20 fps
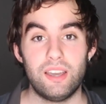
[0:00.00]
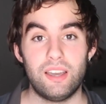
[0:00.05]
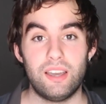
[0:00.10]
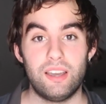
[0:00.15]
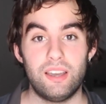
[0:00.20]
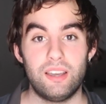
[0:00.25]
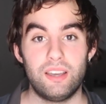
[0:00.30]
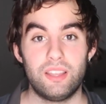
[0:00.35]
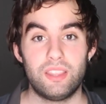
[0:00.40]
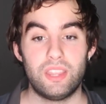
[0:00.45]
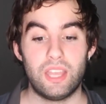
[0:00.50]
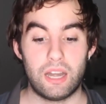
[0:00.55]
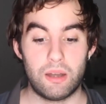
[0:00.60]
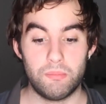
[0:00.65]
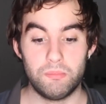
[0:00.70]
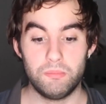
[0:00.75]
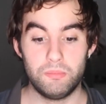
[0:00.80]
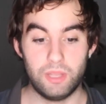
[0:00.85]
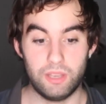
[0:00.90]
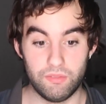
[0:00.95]
that
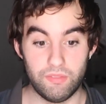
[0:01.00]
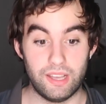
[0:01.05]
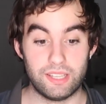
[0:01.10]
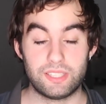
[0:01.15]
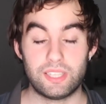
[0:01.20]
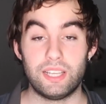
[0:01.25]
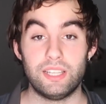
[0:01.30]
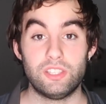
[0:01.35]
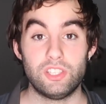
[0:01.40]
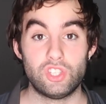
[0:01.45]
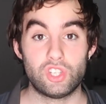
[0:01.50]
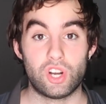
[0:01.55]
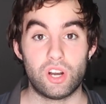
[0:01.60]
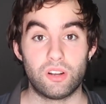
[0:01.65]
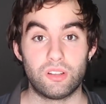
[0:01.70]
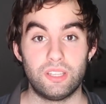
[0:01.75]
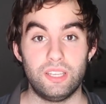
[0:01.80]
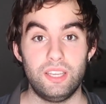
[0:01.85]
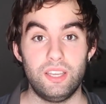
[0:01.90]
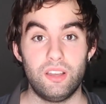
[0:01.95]
I'm investing into
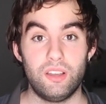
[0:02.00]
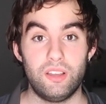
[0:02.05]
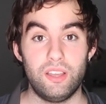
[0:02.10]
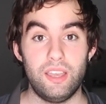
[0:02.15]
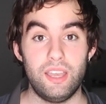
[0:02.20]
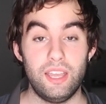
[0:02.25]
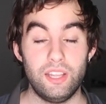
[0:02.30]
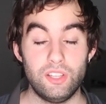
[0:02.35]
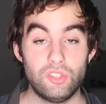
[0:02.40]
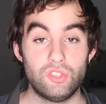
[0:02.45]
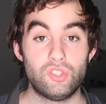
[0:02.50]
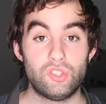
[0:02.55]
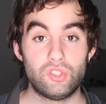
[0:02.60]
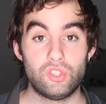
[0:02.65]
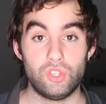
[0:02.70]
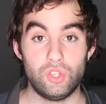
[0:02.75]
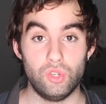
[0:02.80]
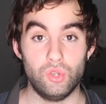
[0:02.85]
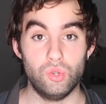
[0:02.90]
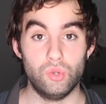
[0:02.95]
Charlie I
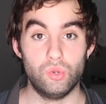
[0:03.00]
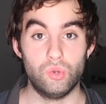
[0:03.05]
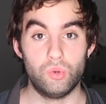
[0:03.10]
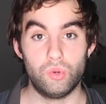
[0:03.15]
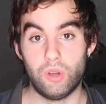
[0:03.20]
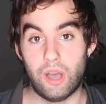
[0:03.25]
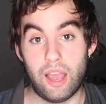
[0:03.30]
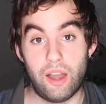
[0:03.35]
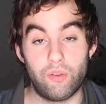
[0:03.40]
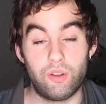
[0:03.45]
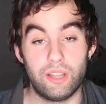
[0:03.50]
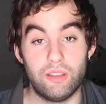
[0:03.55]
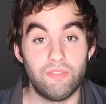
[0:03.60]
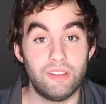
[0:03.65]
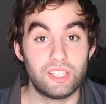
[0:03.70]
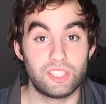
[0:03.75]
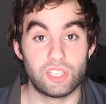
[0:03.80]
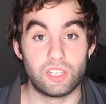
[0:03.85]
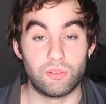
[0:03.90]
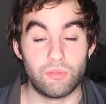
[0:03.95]
already
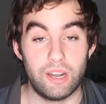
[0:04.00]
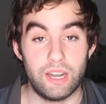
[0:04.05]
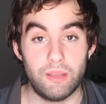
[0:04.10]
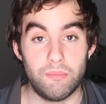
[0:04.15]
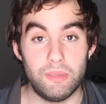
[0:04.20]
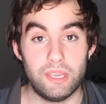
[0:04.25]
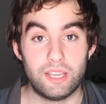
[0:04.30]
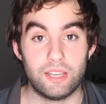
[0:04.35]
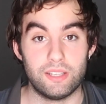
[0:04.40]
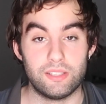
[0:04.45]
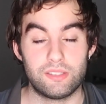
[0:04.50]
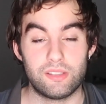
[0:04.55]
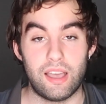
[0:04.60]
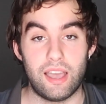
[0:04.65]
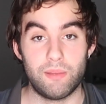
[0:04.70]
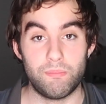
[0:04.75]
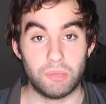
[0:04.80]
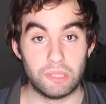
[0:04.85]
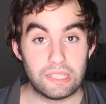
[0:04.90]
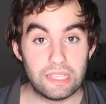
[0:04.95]
invested already, because
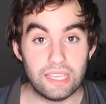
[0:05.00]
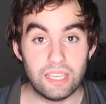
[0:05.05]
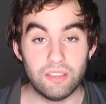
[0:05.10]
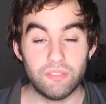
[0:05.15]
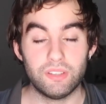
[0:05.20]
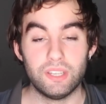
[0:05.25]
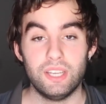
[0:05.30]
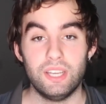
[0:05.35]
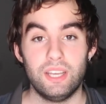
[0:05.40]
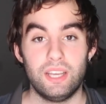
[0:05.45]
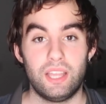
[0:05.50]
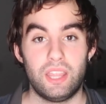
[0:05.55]
I believe